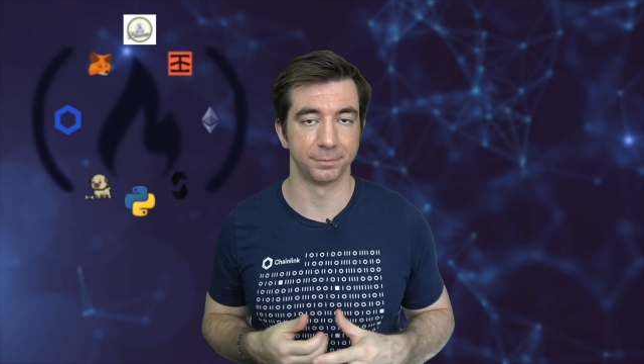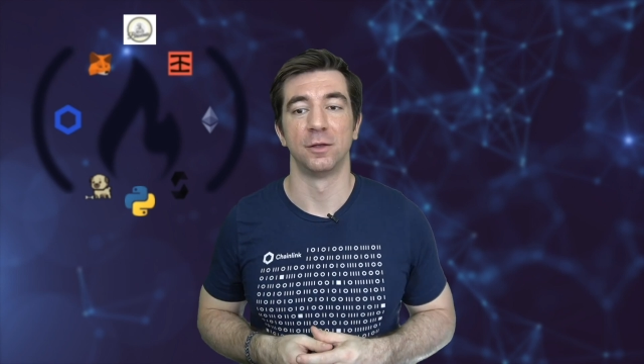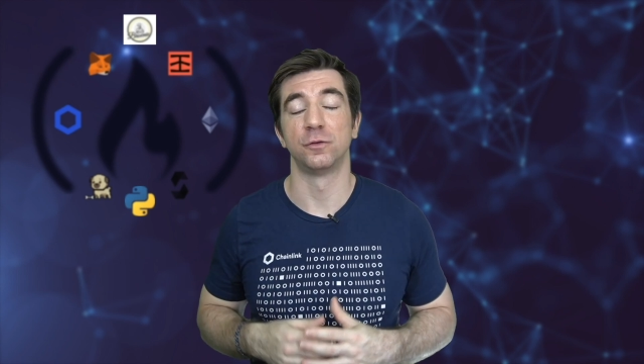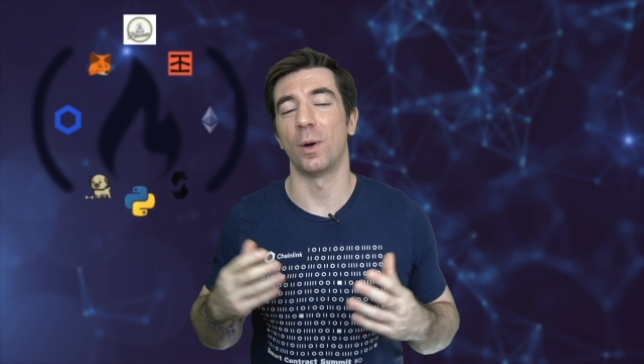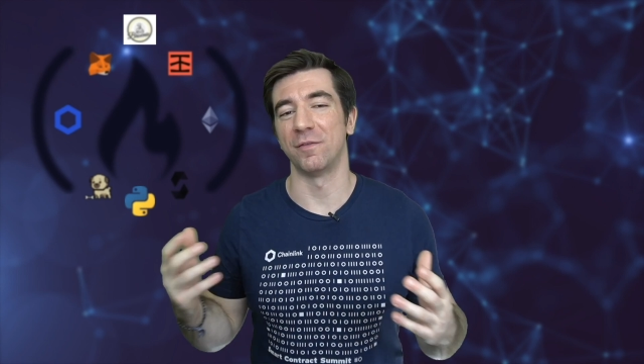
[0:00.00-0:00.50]

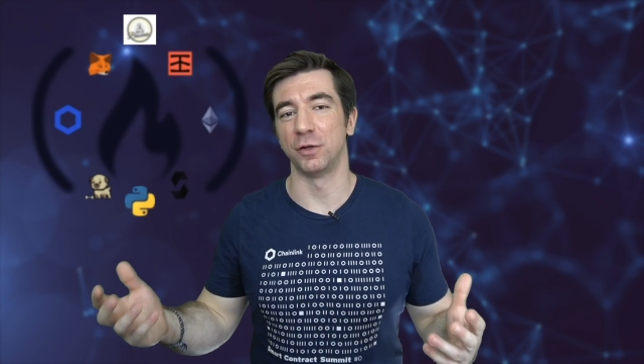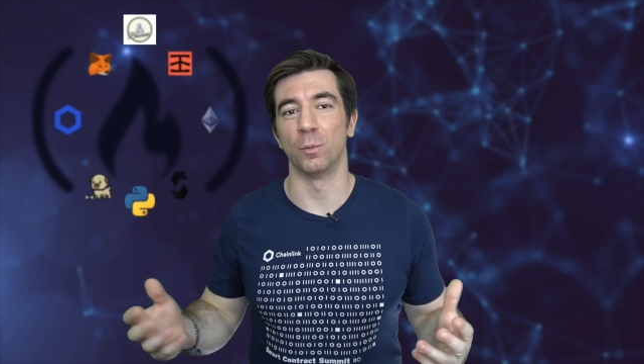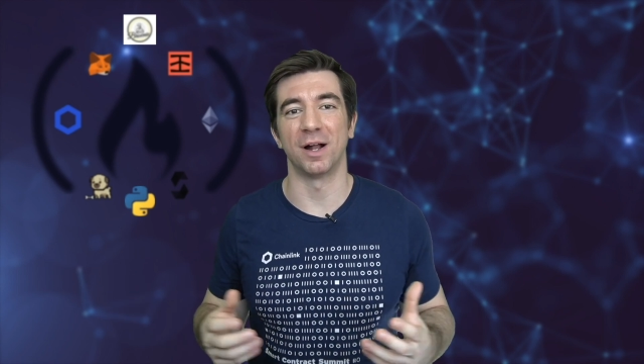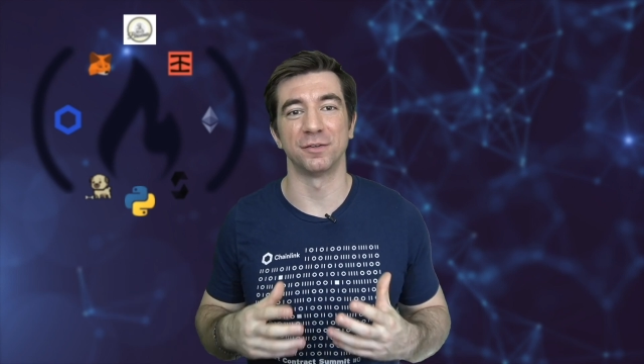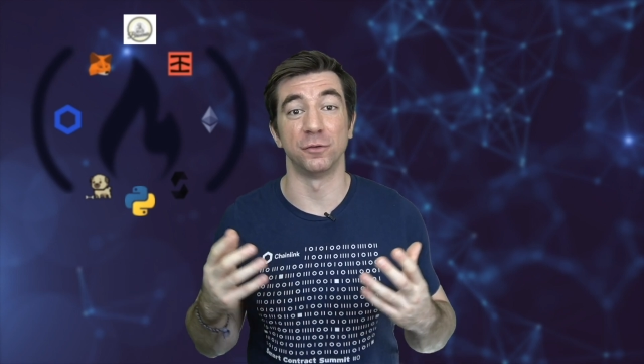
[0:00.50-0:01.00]
So after you
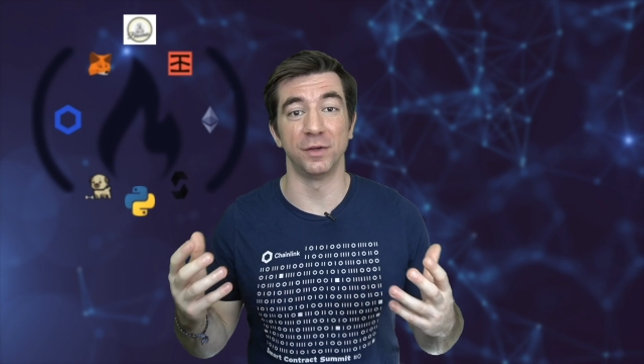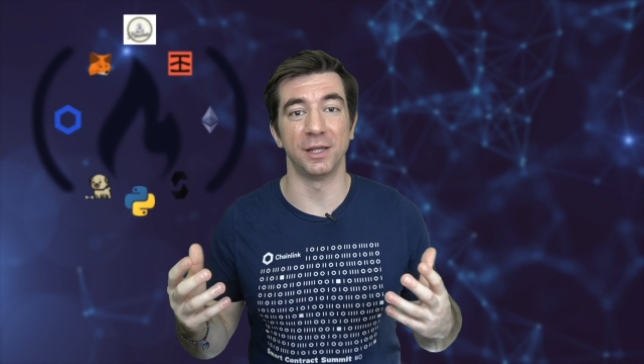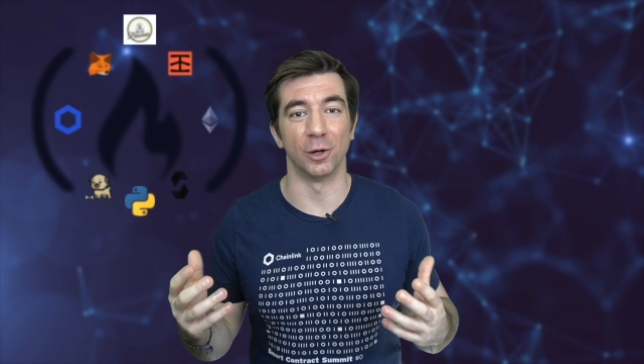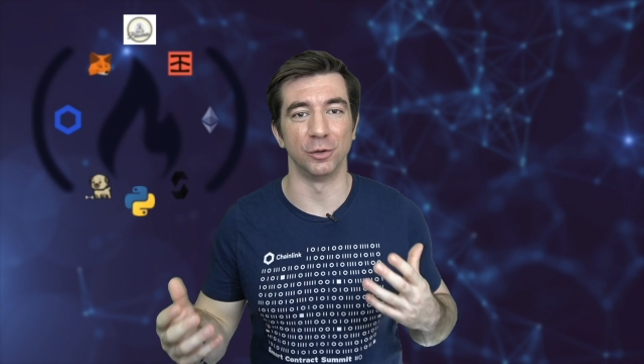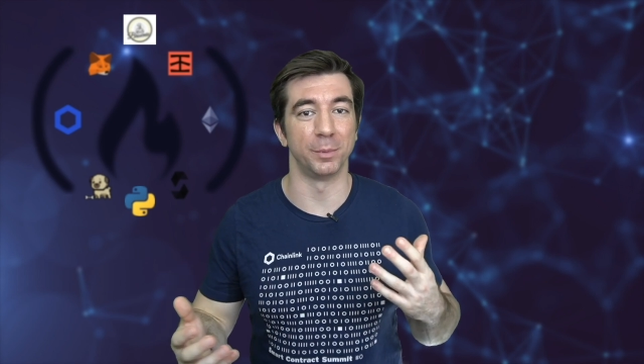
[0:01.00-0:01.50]
watch this
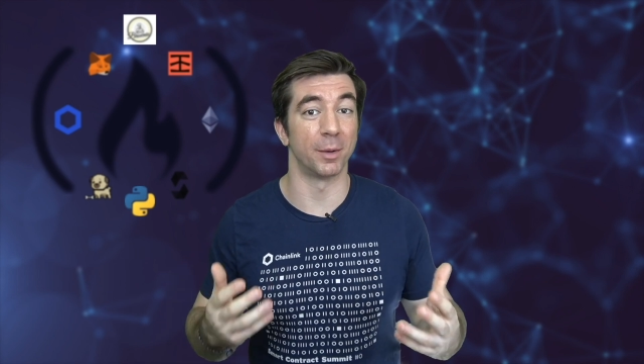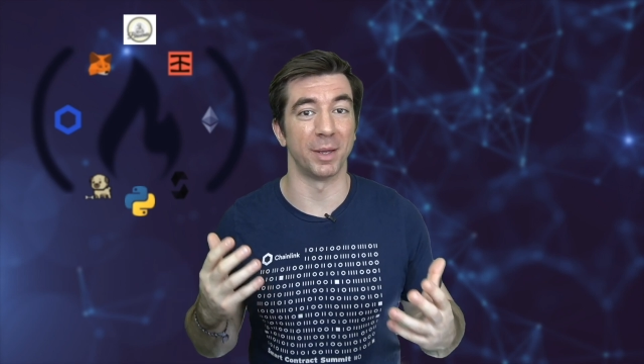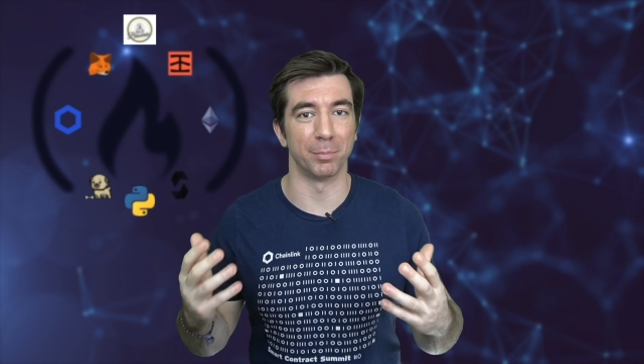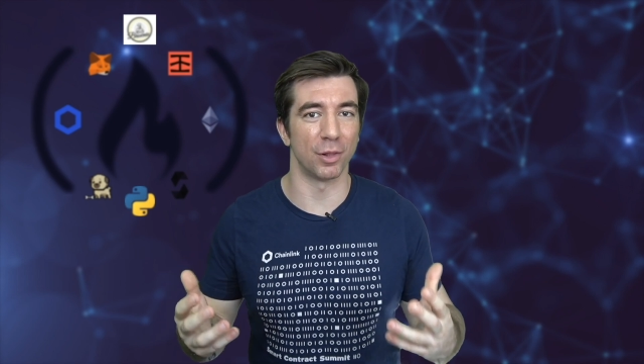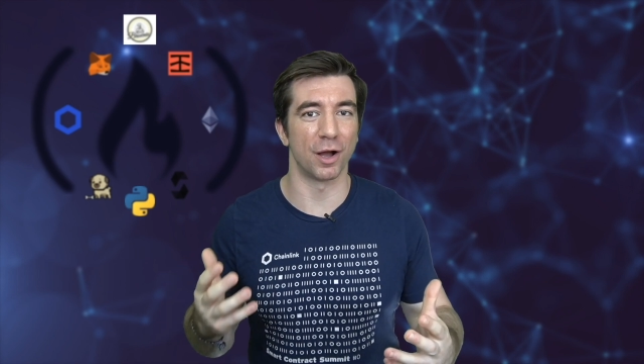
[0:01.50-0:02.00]
video and you become a
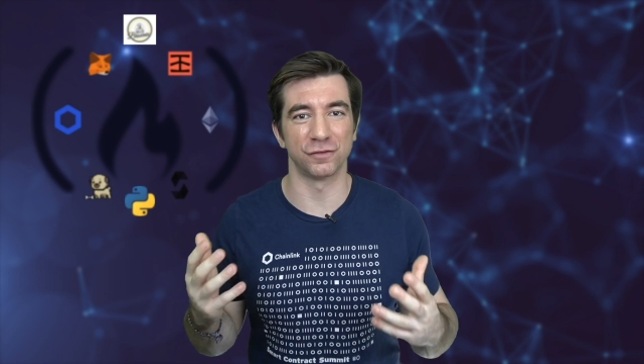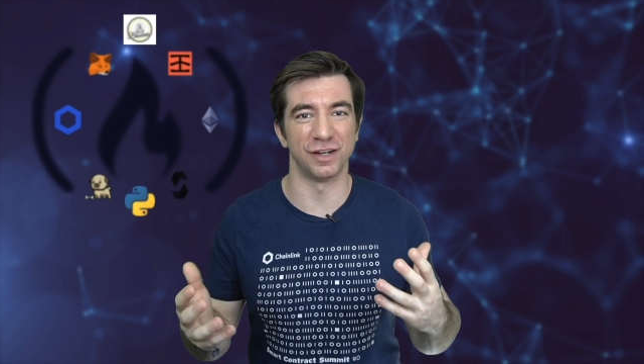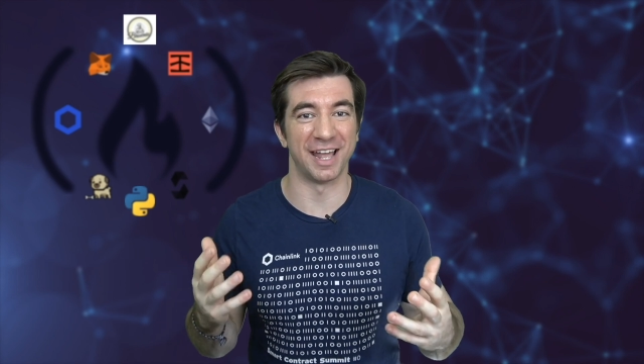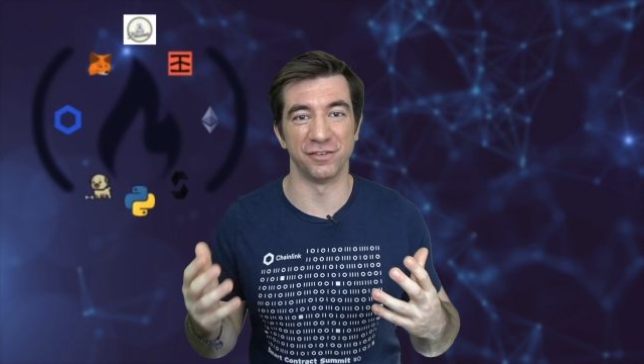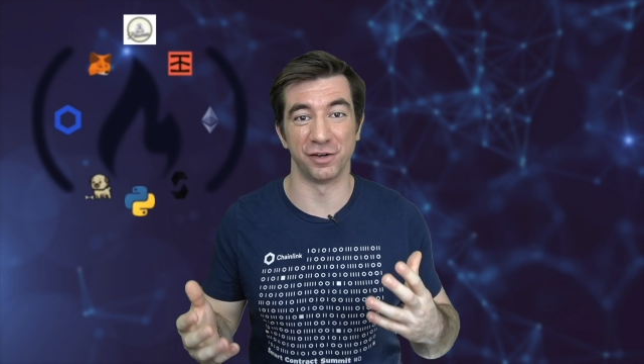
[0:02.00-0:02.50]
blockchain
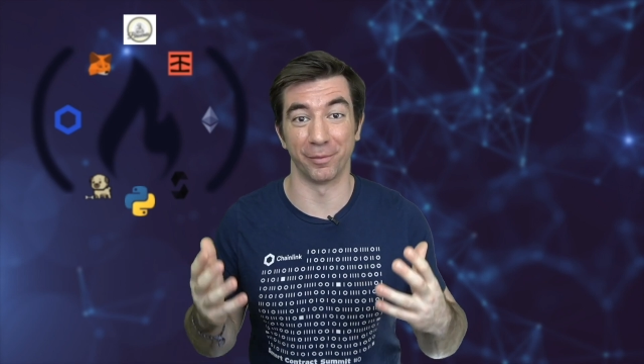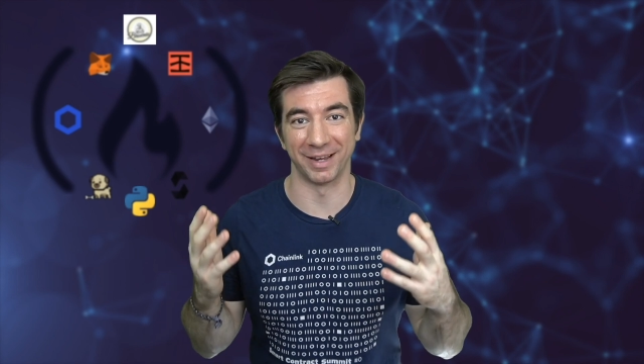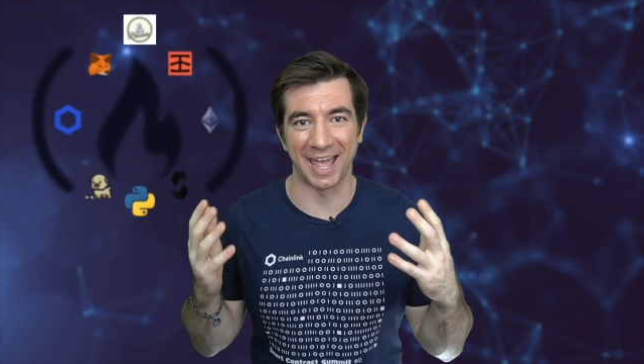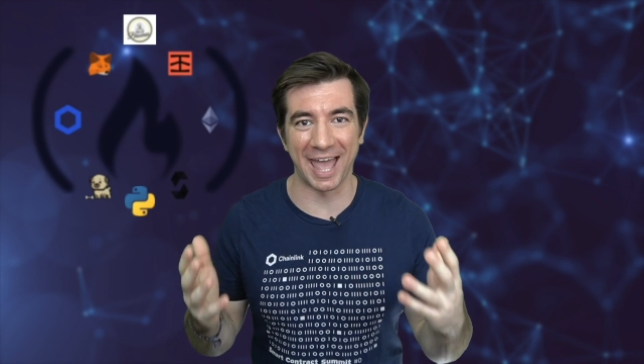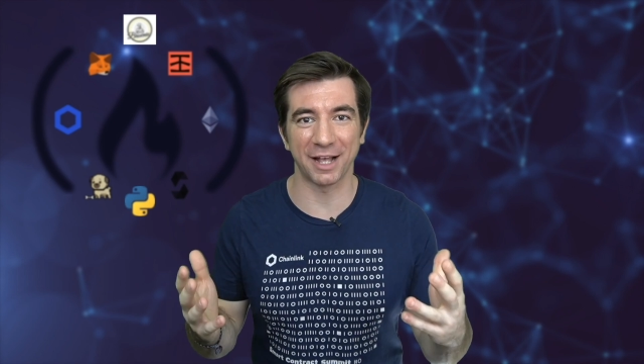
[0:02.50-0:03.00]
engineering
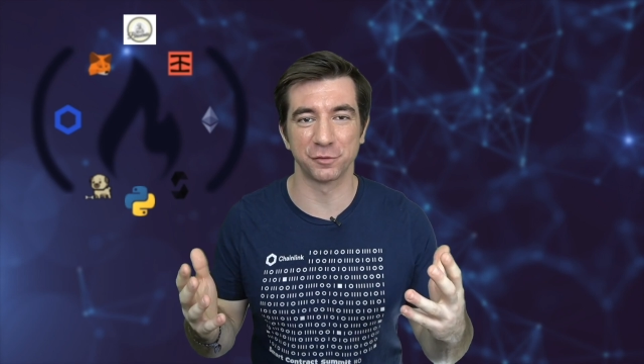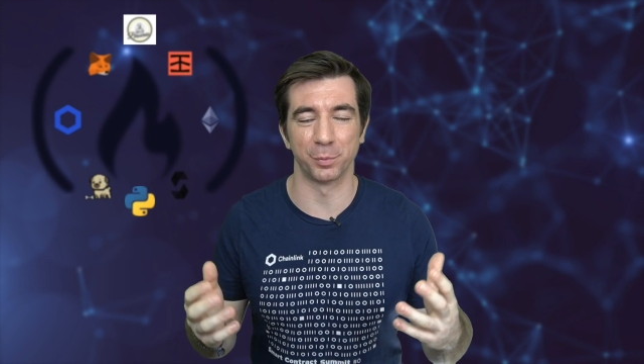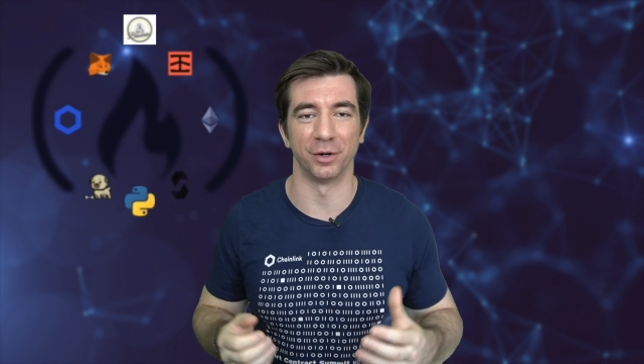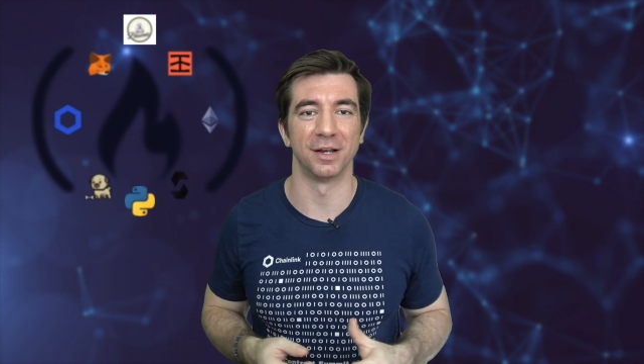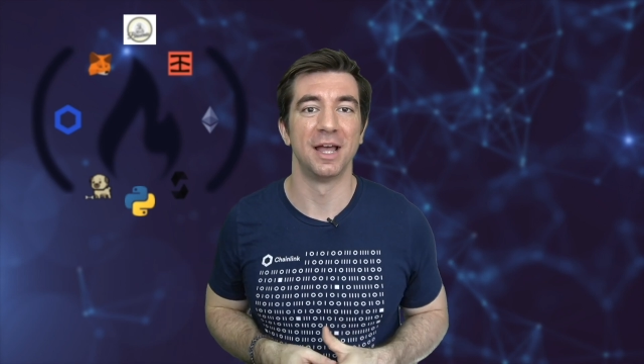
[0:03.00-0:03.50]
expert,